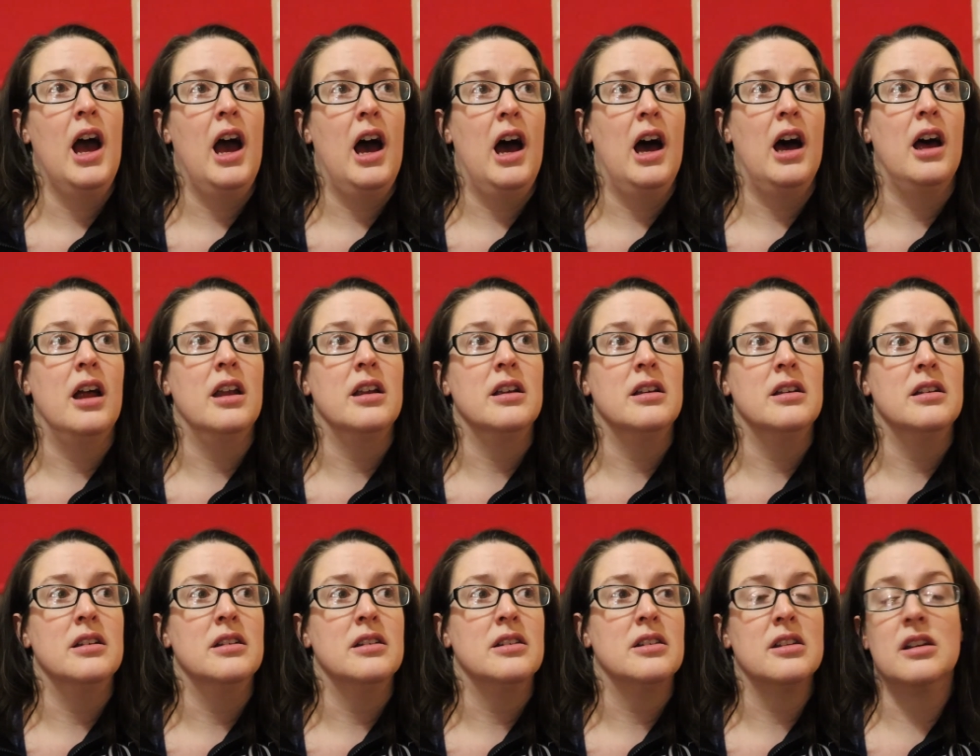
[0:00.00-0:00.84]

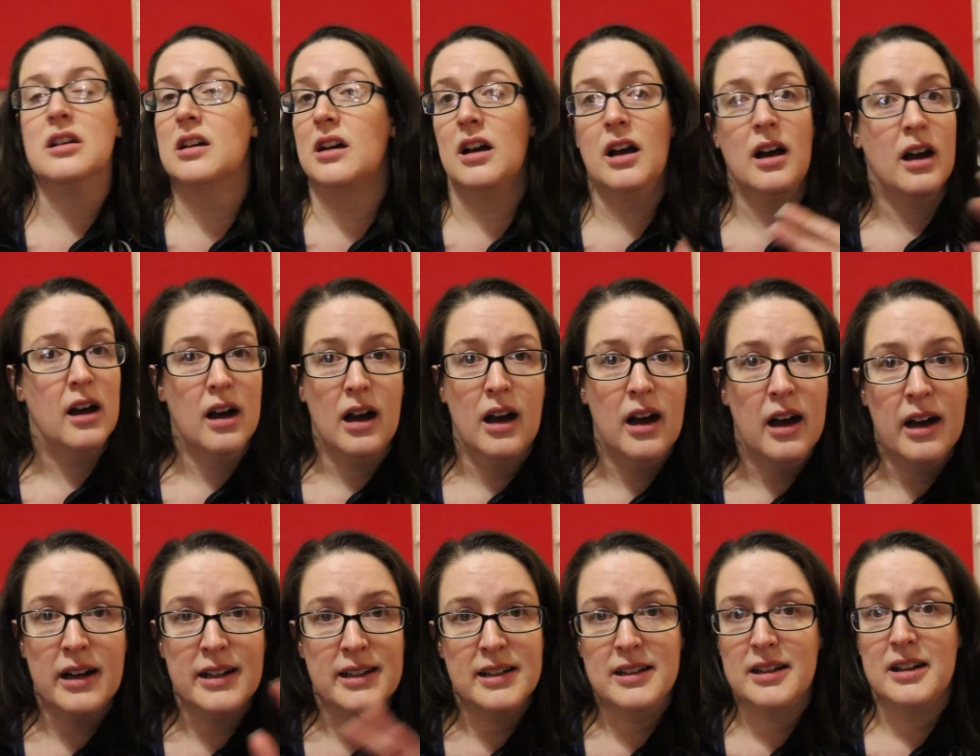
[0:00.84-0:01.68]
and
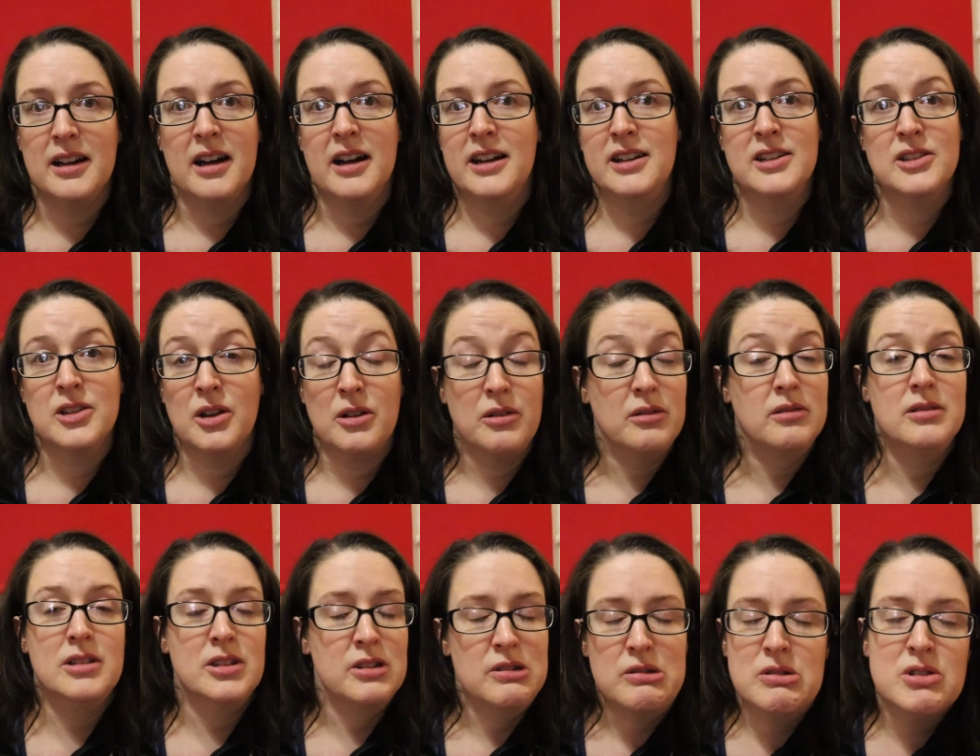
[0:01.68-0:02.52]
I
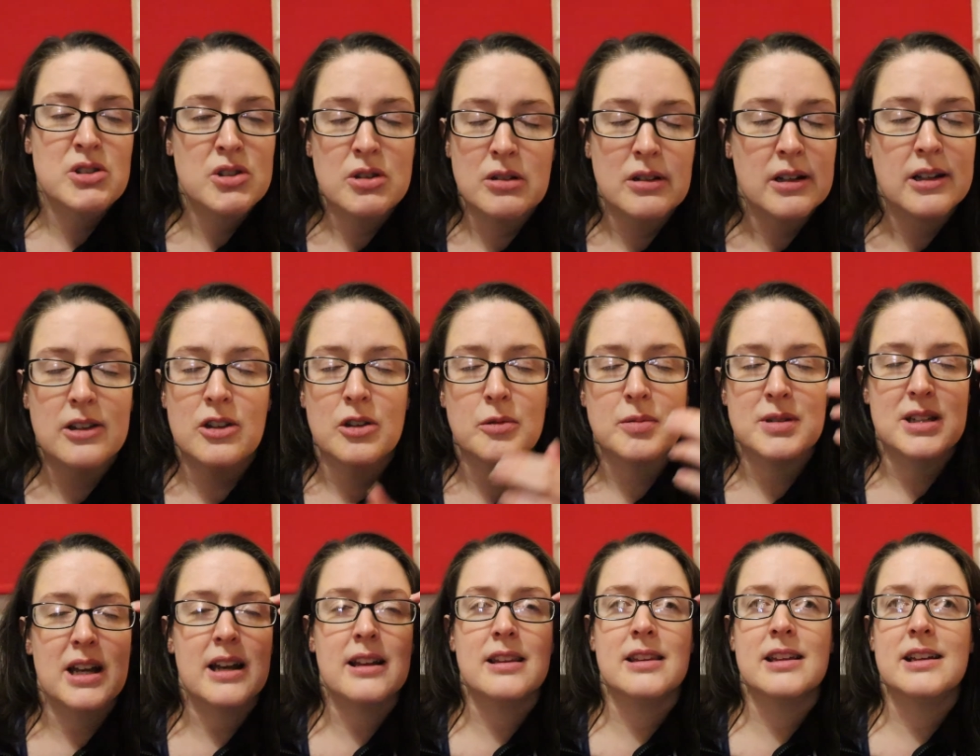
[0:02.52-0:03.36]
don't use sugar
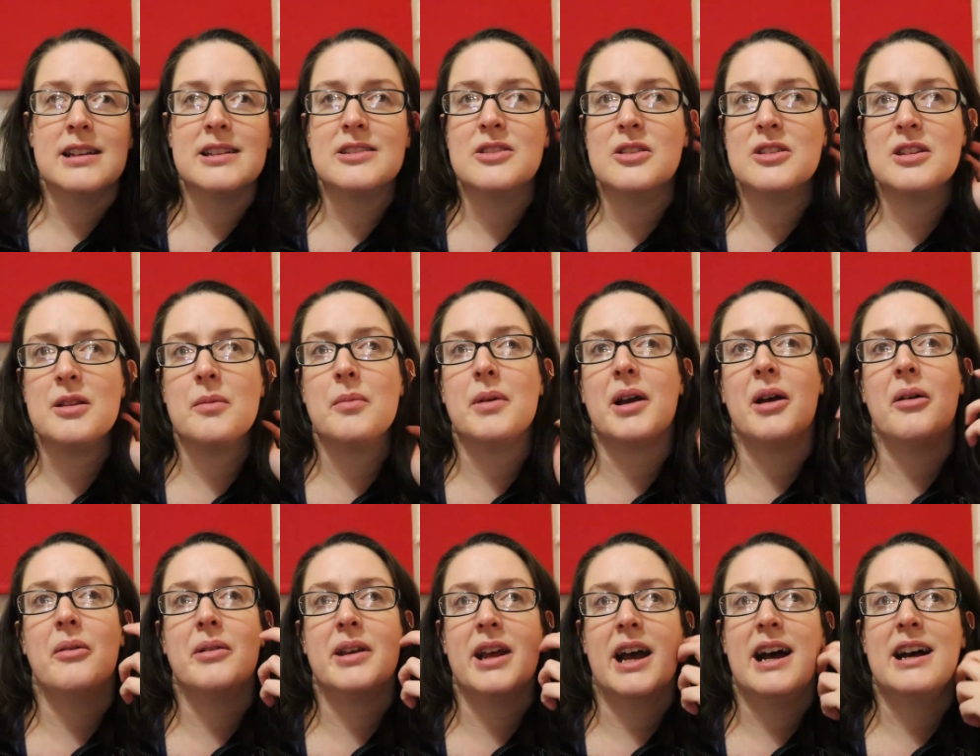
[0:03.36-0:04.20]
cubes in anything. It's not something
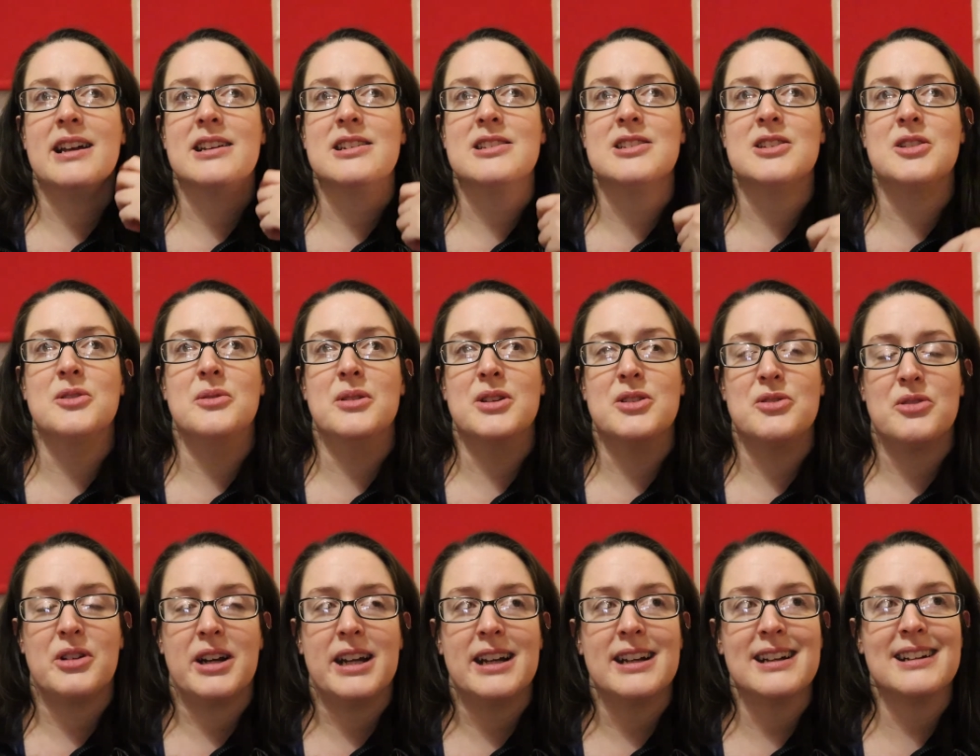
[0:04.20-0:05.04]
I would add to a
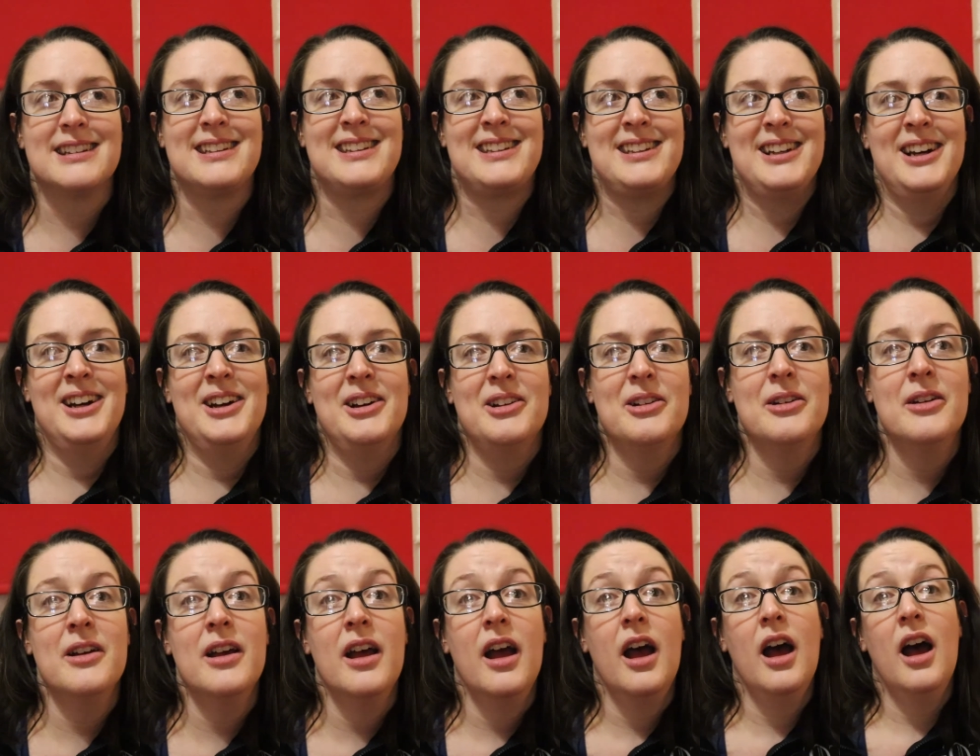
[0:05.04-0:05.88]
drink, so
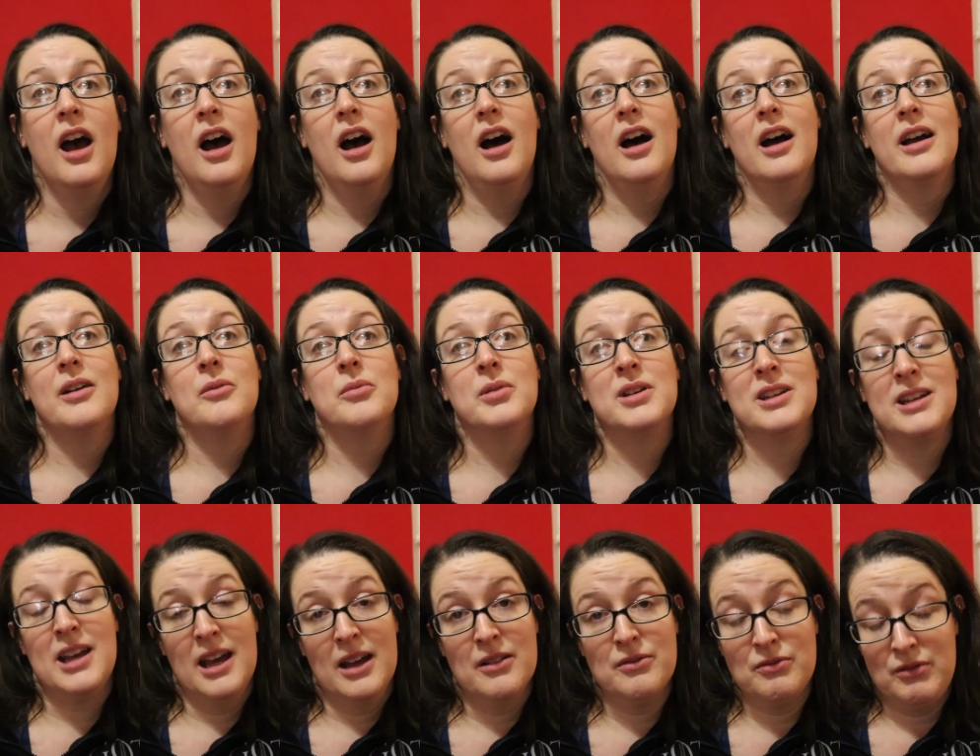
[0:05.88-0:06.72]
I
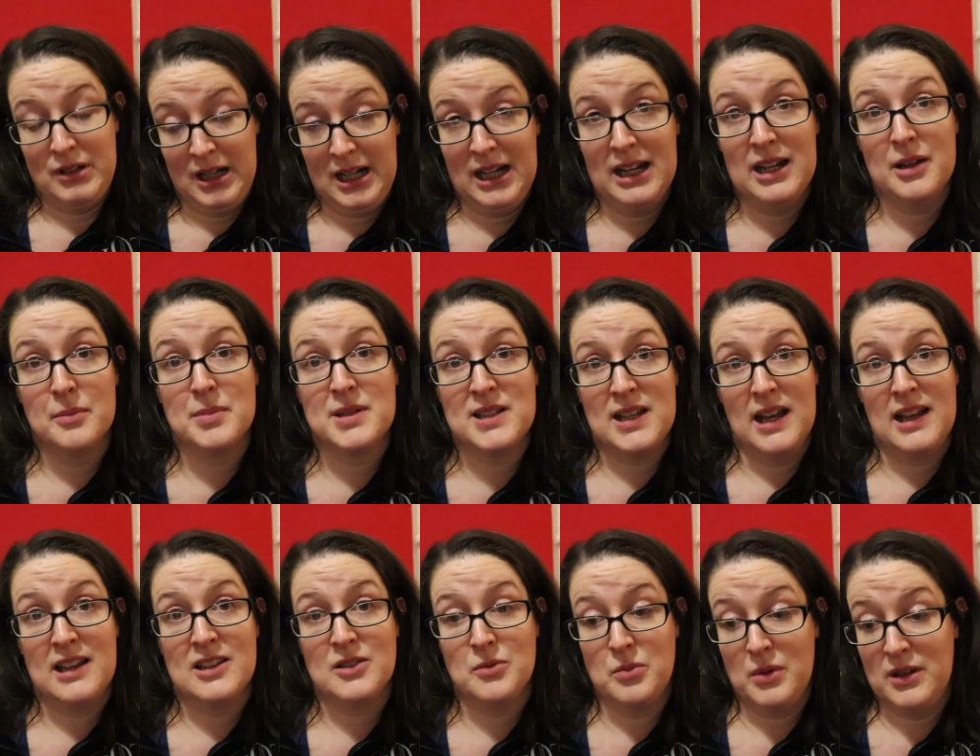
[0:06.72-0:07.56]
would get really
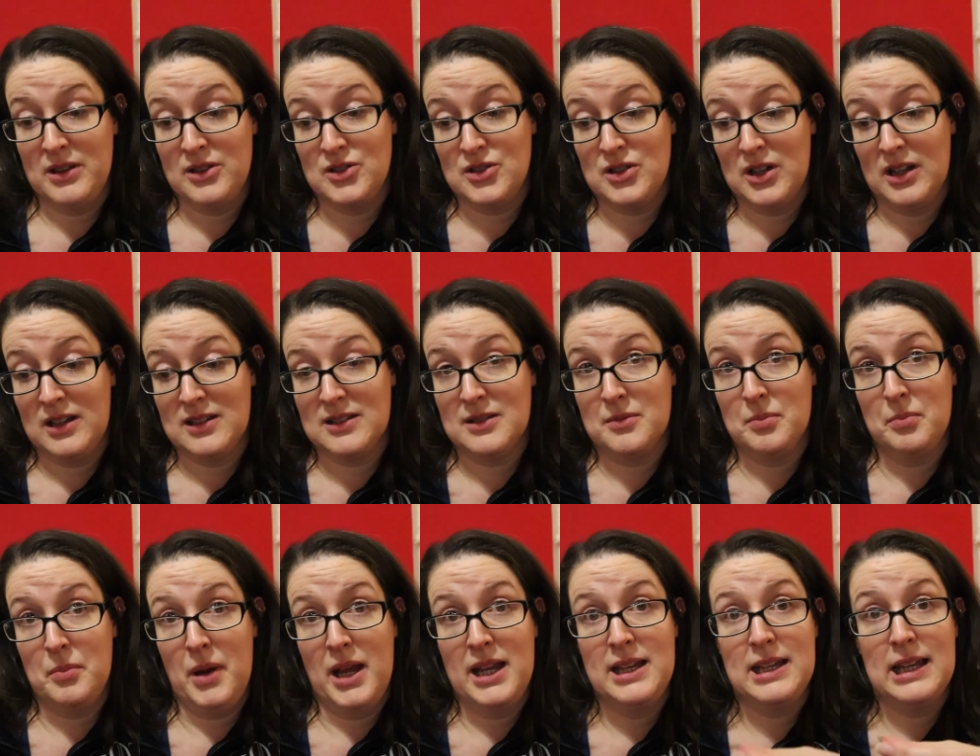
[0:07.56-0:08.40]
obsessed with
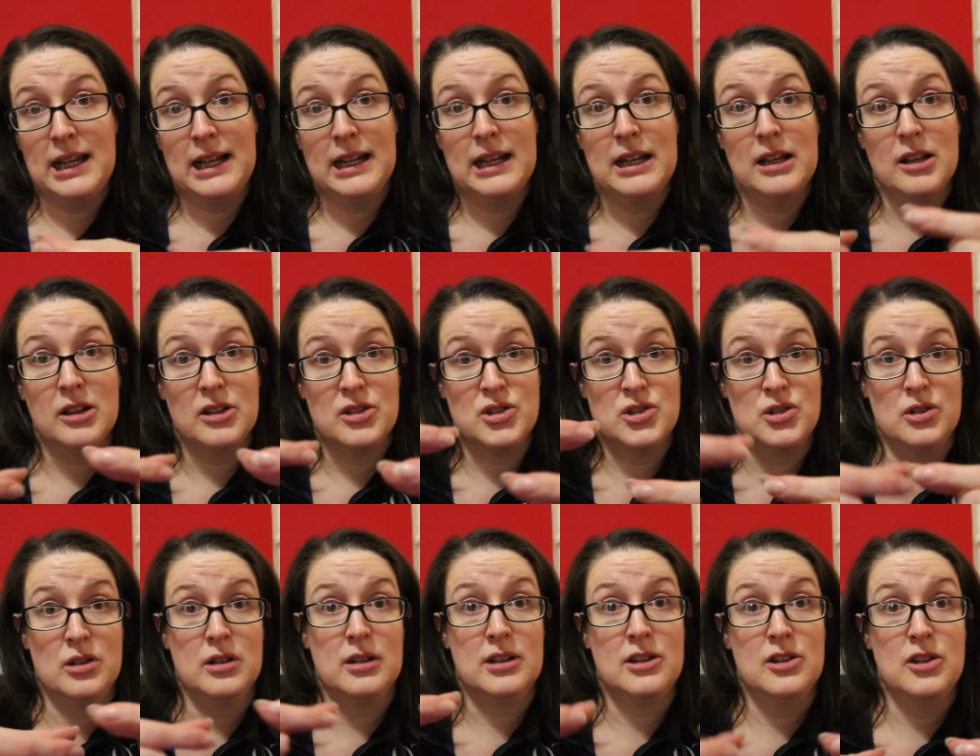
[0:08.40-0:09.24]
just making little
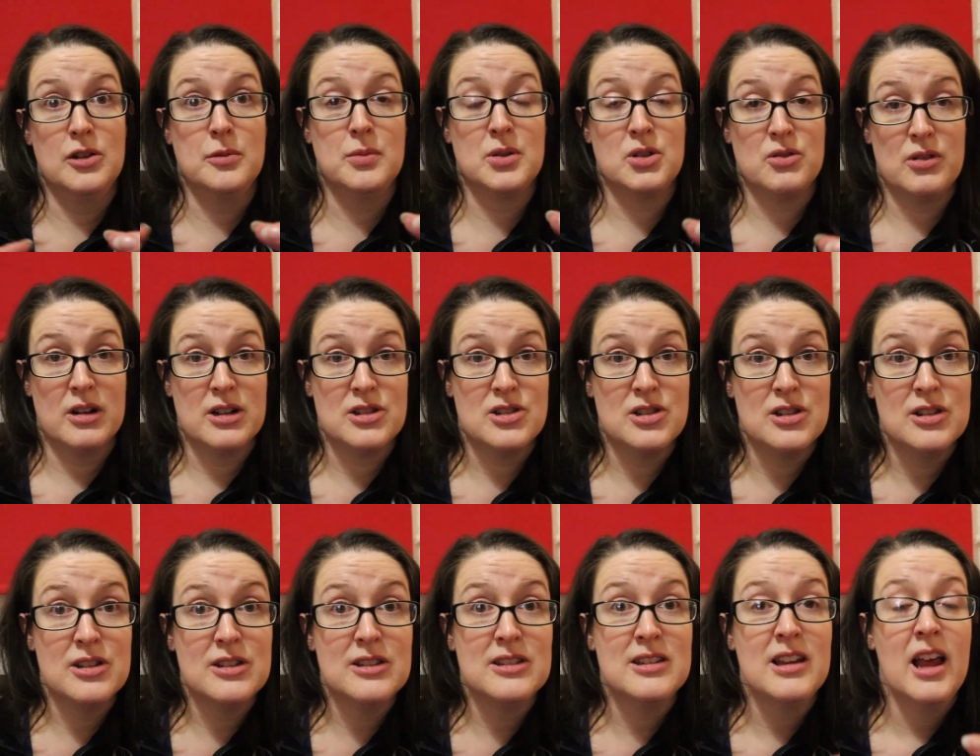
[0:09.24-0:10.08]
sugar cube
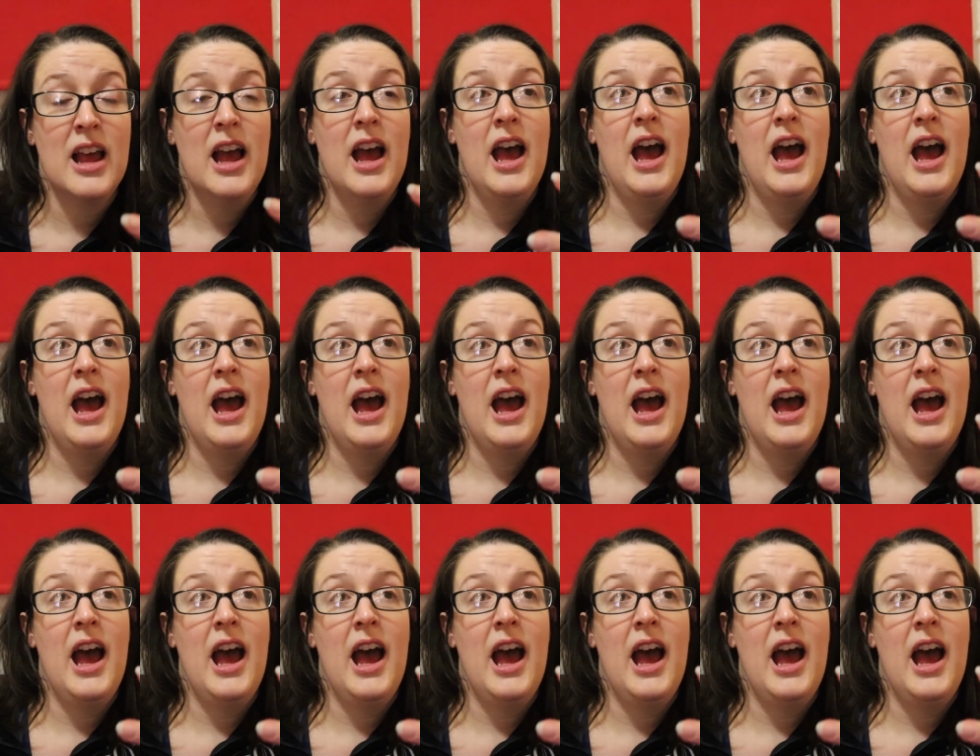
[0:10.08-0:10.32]
structures,